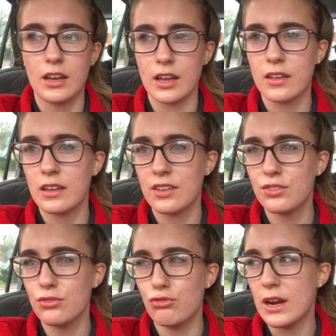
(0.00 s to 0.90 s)
like it
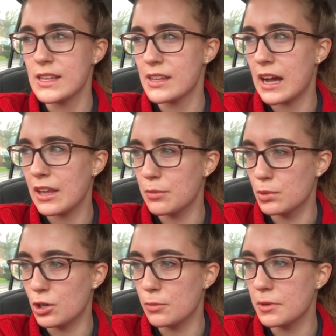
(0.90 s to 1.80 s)
isn't raining at the
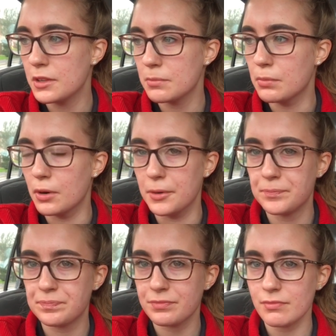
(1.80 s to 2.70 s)
moment, but
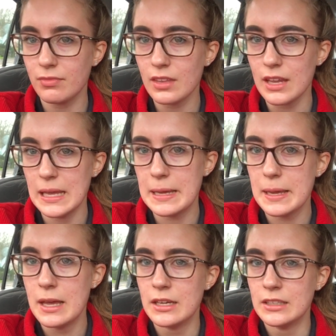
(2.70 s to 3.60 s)
it
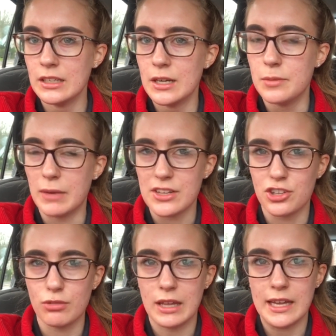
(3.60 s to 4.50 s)
might
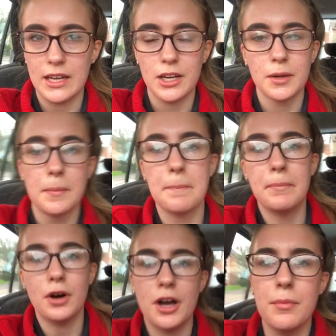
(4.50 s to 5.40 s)
do later.
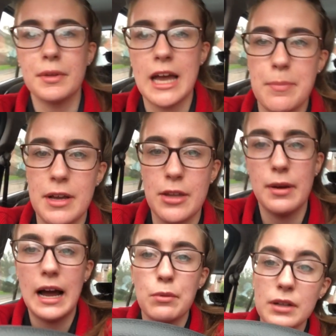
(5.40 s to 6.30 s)
But um, yeah, but
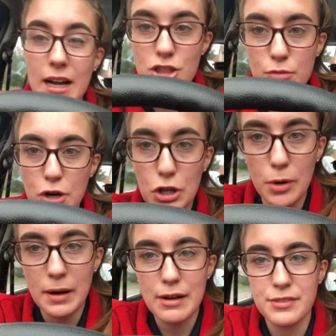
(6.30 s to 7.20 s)
anyway, I will catch you all
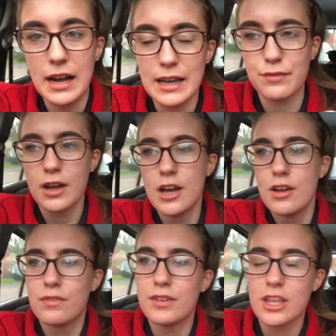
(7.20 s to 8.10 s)
up after I have
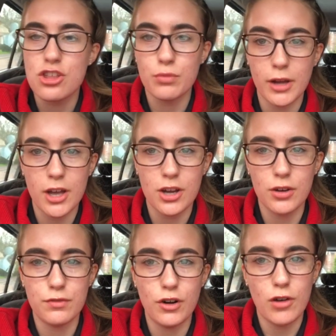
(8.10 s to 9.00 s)
finished work
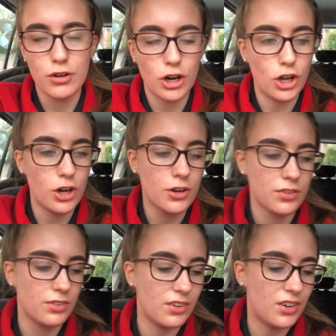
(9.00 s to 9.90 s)
at four o'clock.
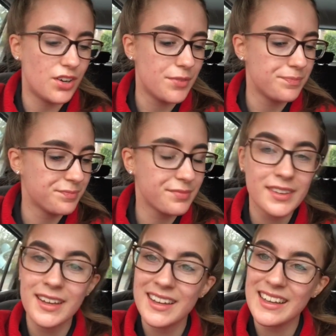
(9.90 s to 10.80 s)
So
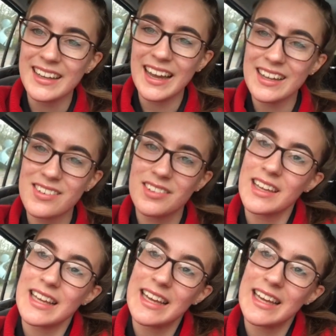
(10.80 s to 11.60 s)
yeah, see you